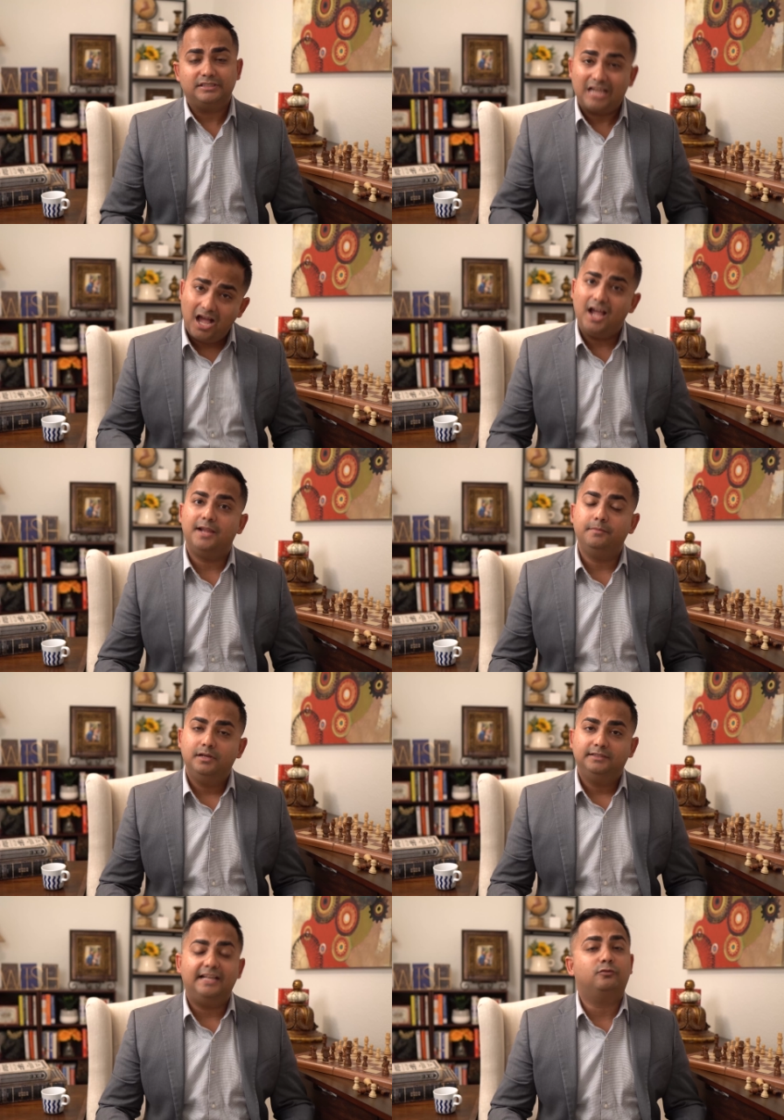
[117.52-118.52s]
Time
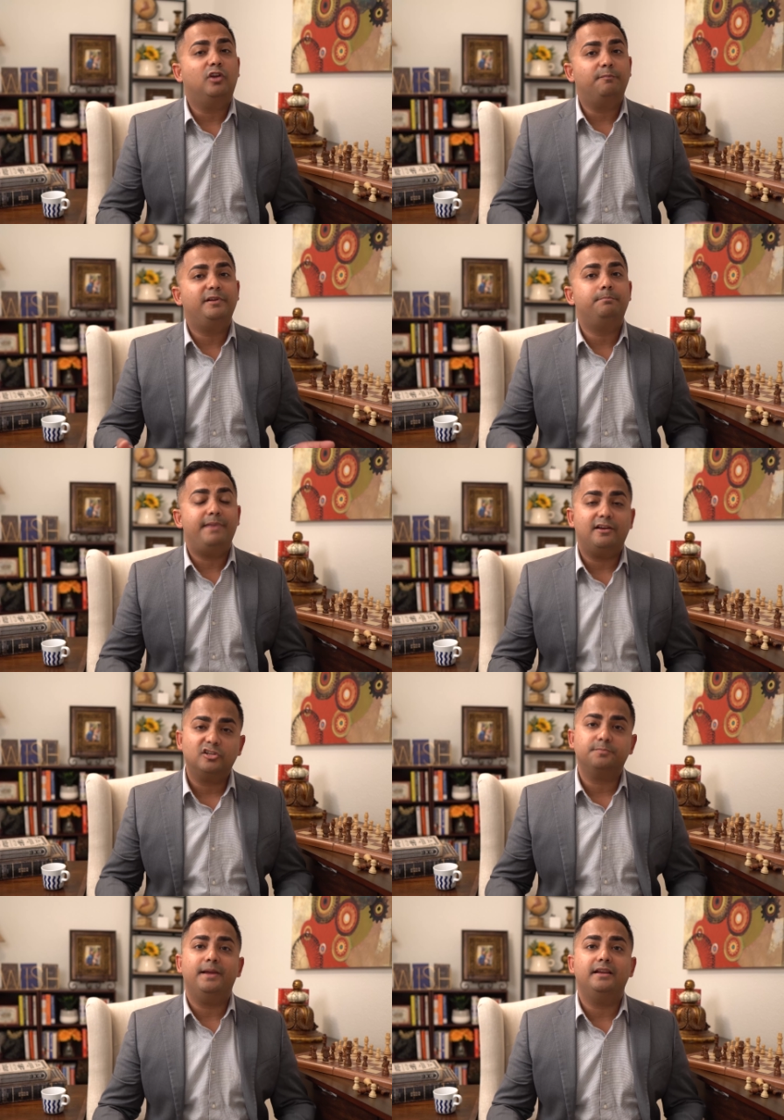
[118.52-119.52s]
that could have been better
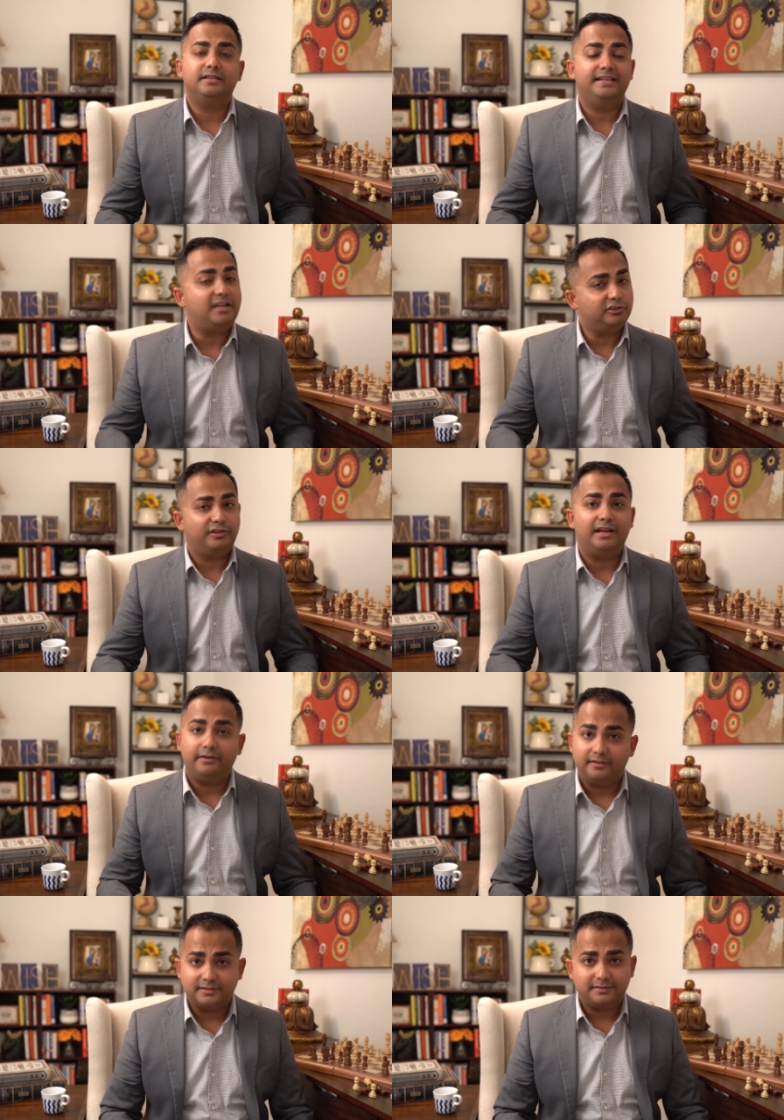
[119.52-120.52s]
spent in other
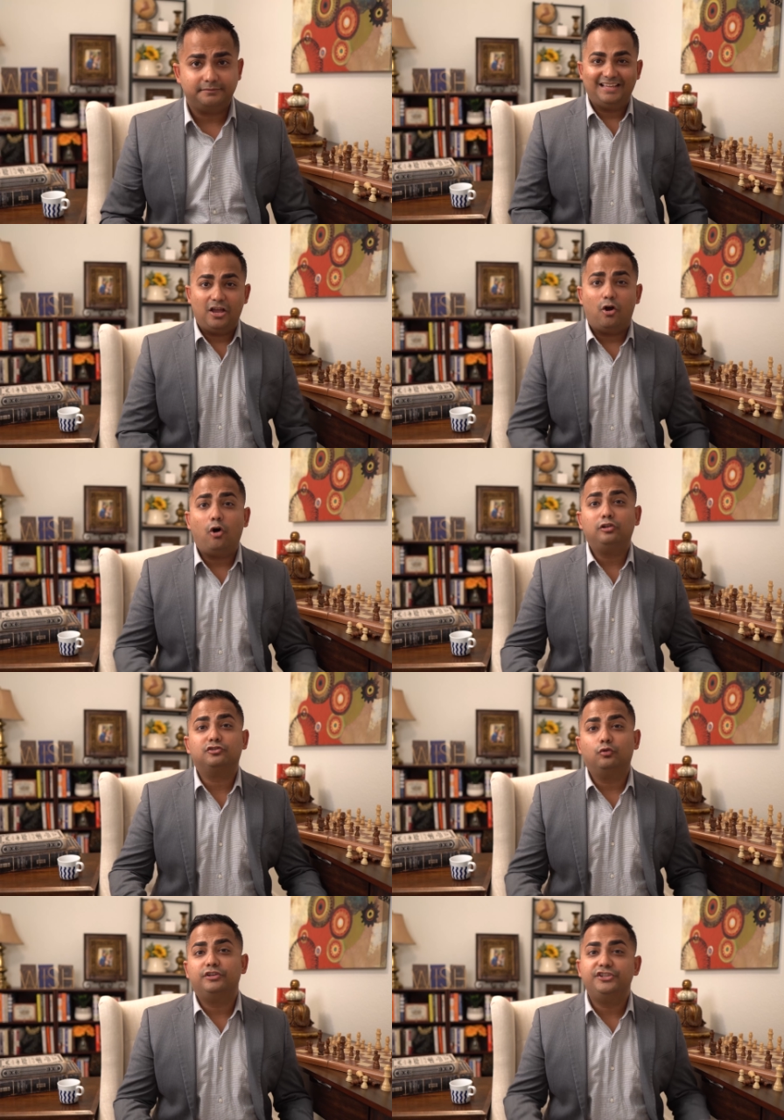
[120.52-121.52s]
areas.
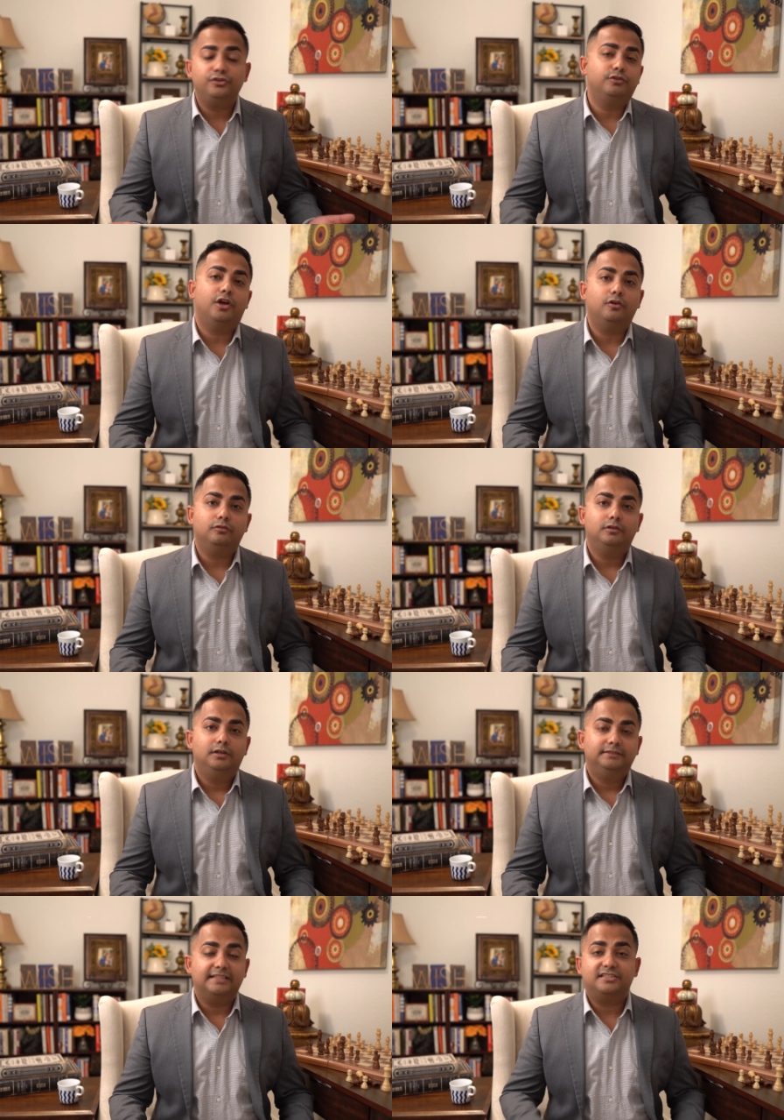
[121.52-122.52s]
Also, did you know
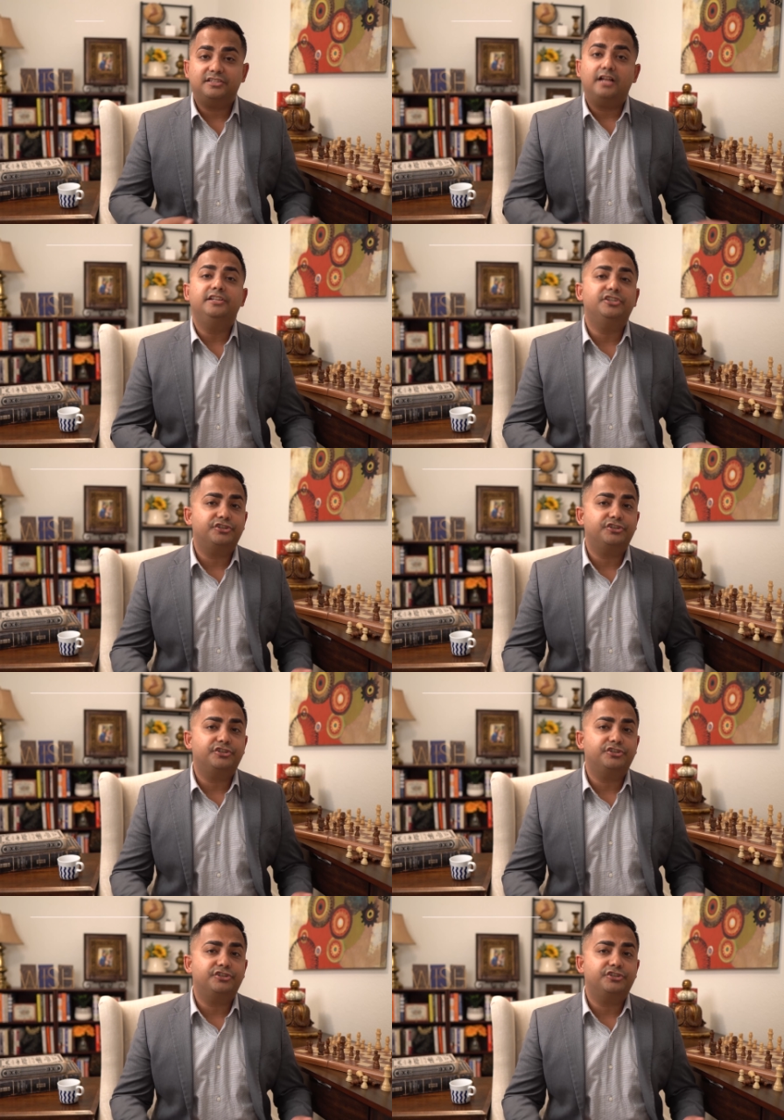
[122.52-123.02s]
that studies